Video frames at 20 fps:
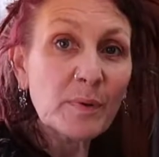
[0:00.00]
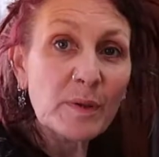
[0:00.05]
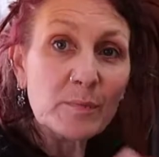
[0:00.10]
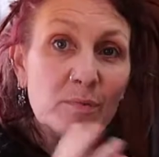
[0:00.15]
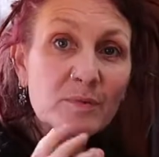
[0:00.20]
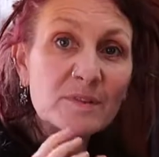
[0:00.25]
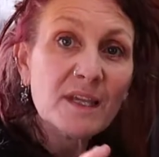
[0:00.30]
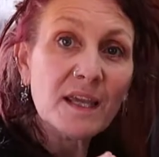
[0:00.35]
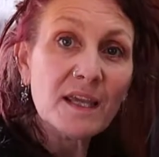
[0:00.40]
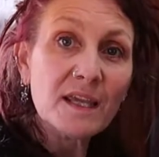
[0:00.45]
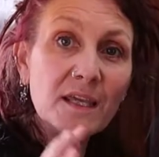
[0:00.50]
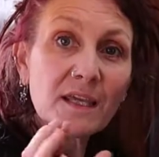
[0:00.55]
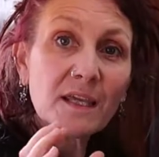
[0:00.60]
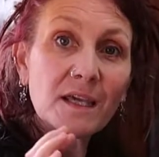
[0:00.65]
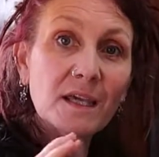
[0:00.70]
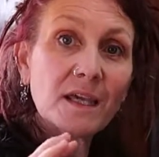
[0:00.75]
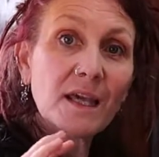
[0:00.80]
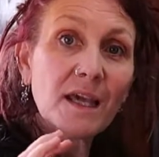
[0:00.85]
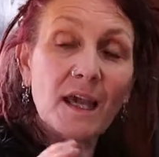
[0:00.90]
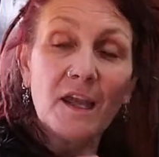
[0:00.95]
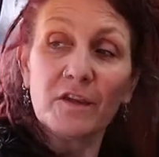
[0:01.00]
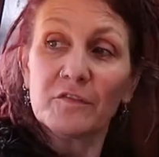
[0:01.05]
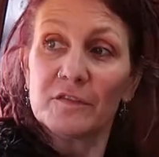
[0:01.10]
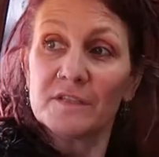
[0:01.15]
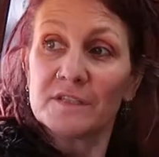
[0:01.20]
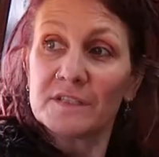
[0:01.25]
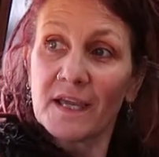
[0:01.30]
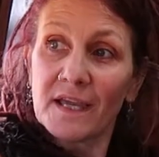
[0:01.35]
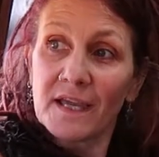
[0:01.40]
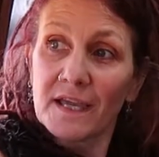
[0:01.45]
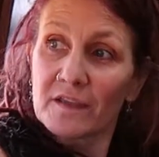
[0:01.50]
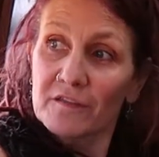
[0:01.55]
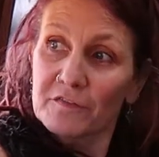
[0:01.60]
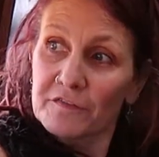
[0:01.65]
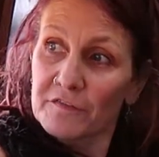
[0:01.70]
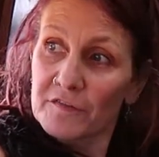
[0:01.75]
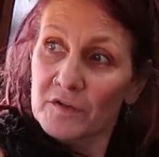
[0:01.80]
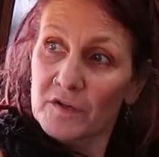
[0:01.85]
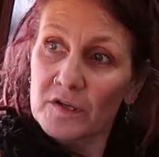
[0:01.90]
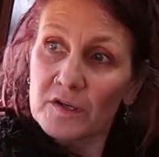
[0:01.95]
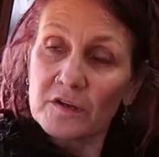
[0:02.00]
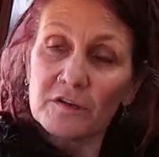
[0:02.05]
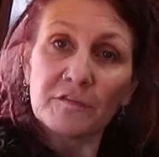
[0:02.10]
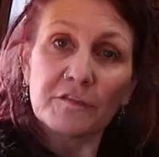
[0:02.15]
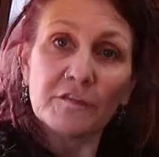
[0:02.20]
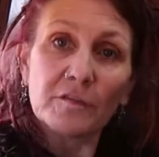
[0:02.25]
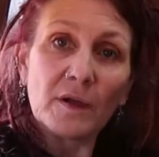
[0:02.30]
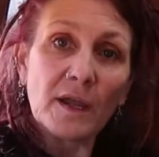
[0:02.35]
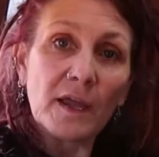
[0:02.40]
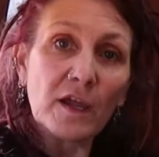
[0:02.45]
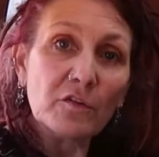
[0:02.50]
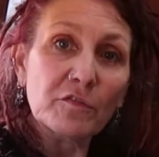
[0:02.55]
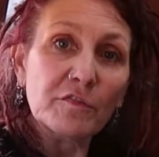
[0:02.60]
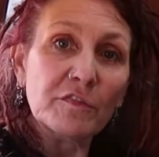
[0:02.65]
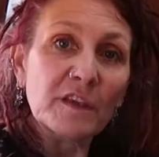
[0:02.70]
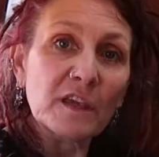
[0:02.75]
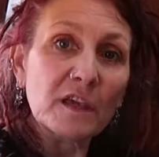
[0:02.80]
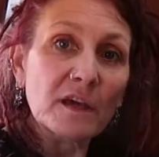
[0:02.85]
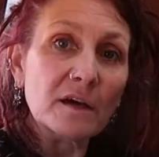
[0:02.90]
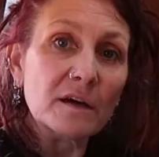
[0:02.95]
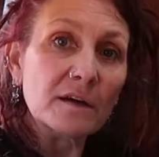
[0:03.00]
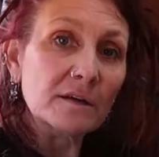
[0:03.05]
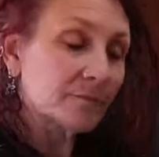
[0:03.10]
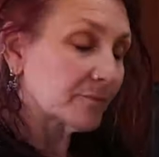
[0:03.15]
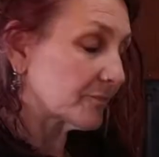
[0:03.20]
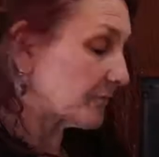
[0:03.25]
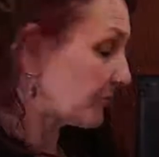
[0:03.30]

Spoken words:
people take every day for a healthy gut.